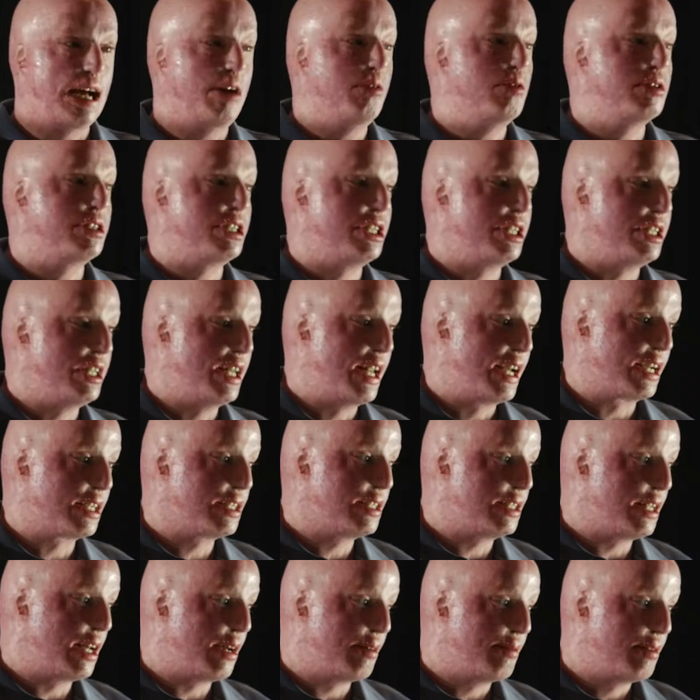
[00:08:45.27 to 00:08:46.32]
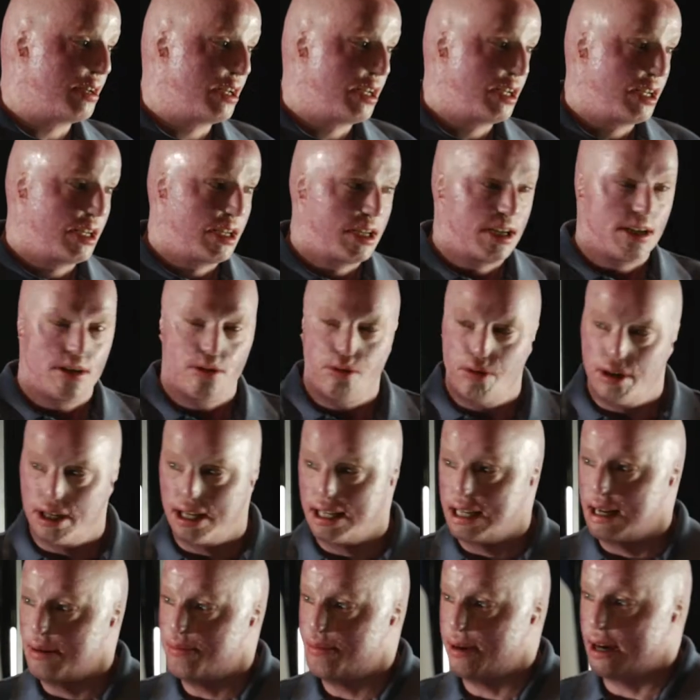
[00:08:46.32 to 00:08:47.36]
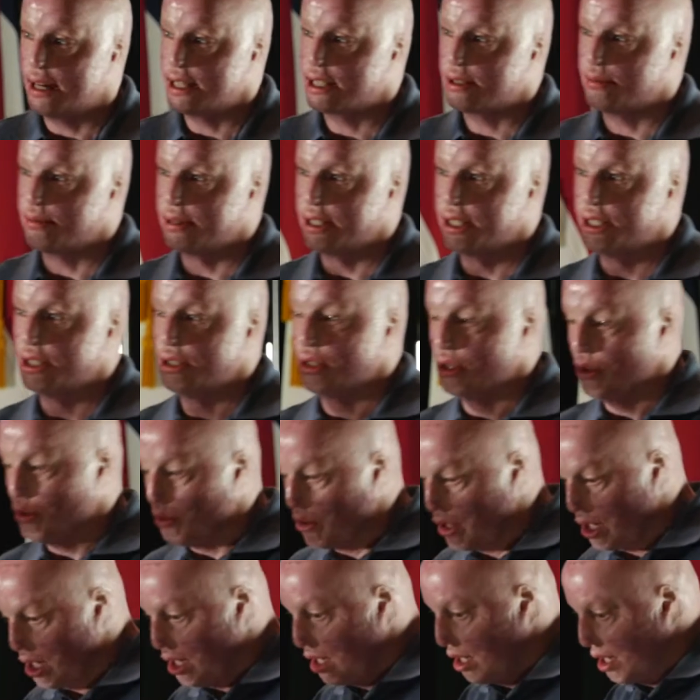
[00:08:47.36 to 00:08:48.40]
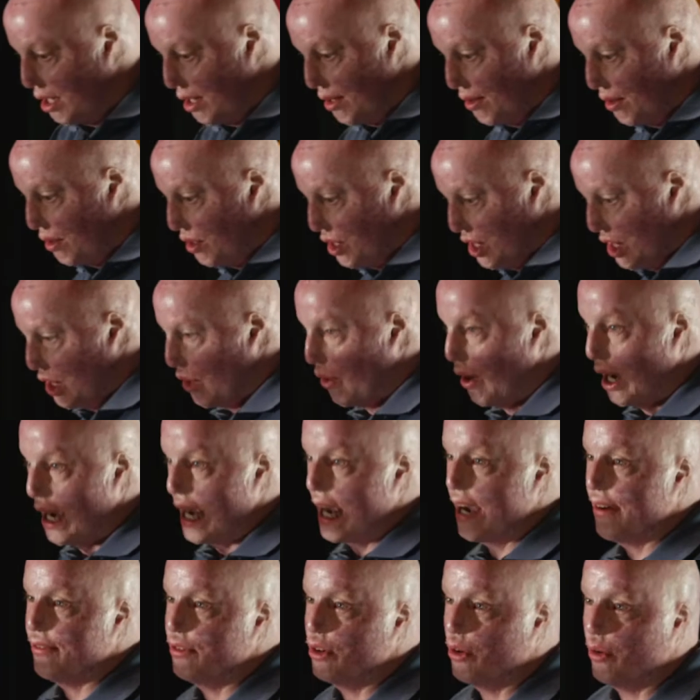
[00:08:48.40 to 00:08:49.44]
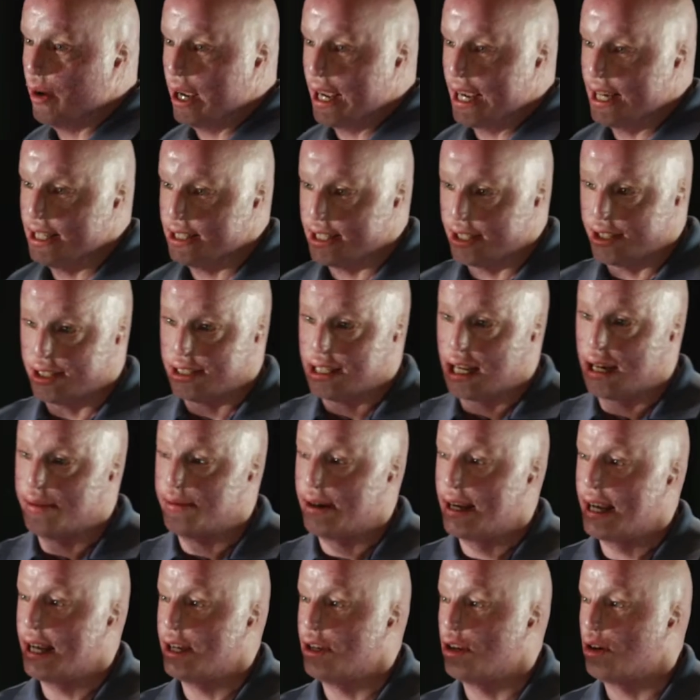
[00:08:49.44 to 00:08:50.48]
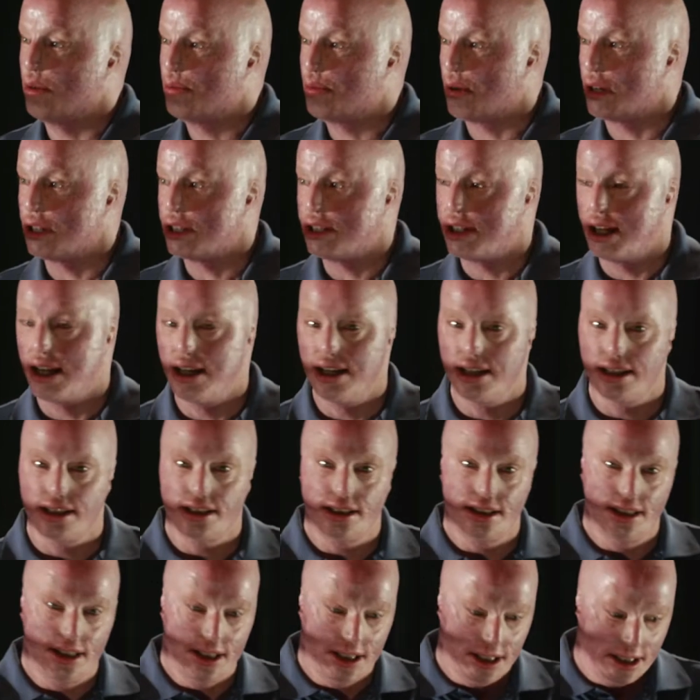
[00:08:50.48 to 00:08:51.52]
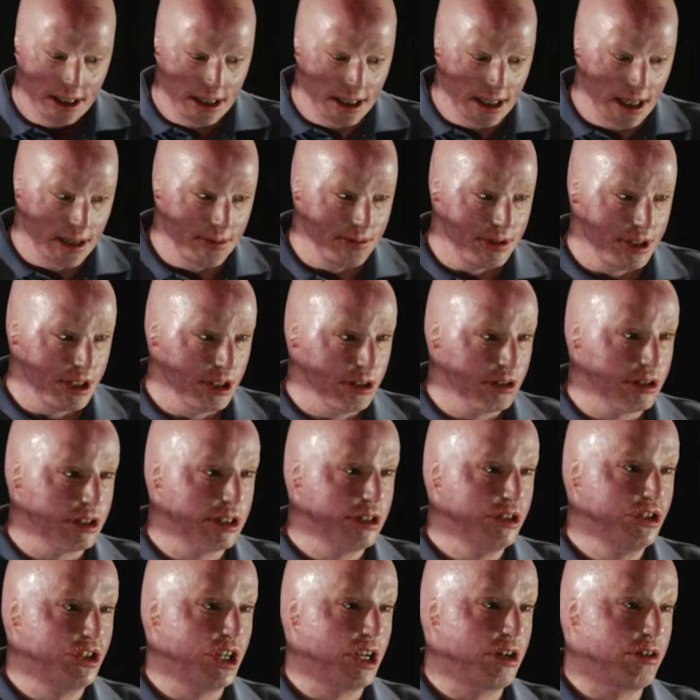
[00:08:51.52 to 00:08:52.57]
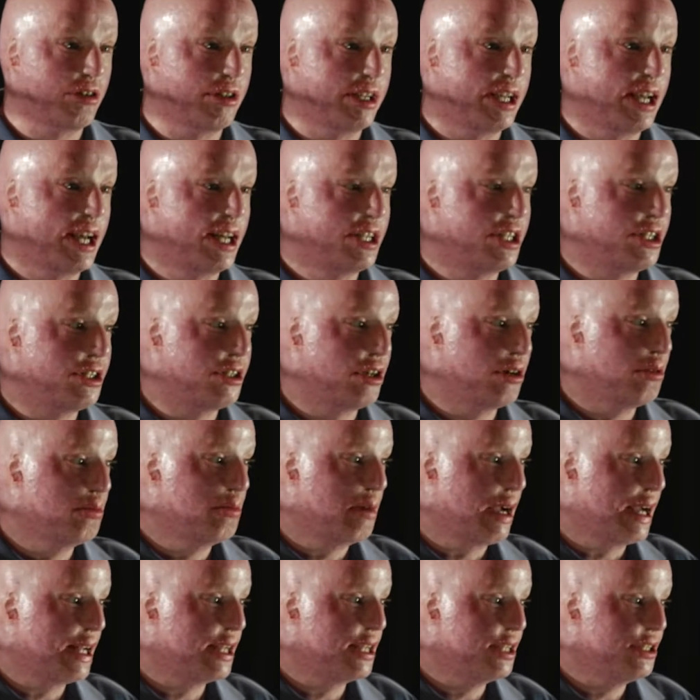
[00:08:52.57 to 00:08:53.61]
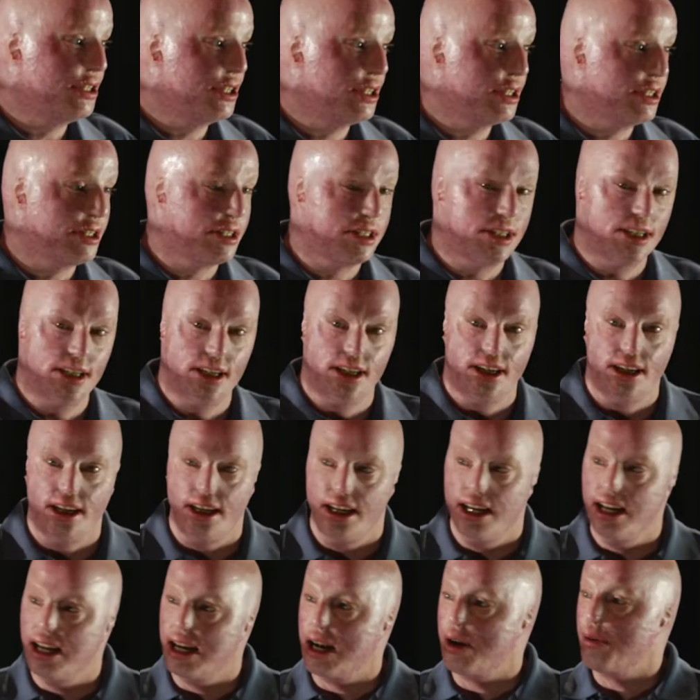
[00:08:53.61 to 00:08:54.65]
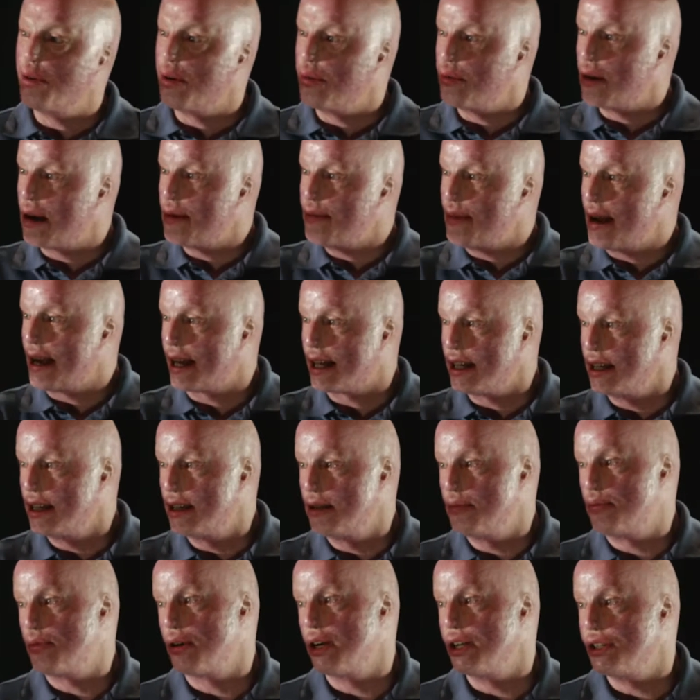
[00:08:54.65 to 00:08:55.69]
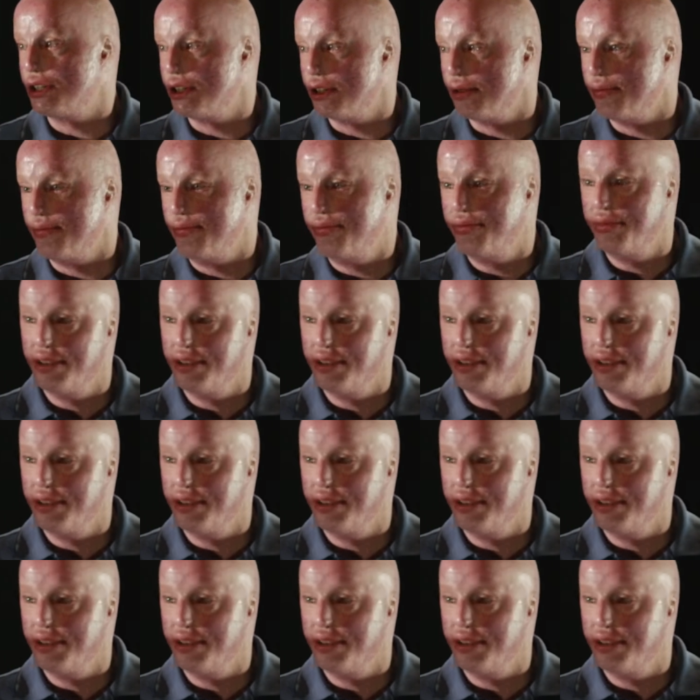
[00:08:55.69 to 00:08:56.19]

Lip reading: Now what's the next step? What can I possibly do? What, you know, I have no hands. At the time, I had no prosthetics. I'm still generally head-to-toe bandages, and I went right back into depression,